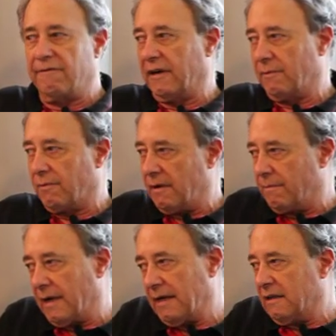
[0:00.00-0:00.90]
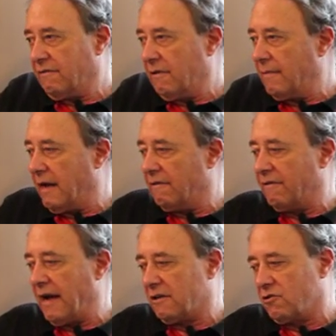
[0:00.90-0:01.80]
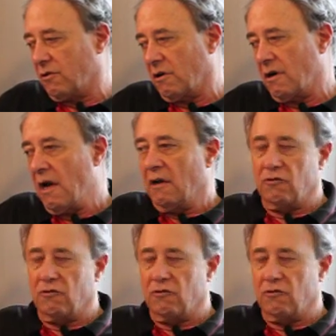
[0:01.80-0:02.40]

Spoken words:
fingerprint by a different manufacturer.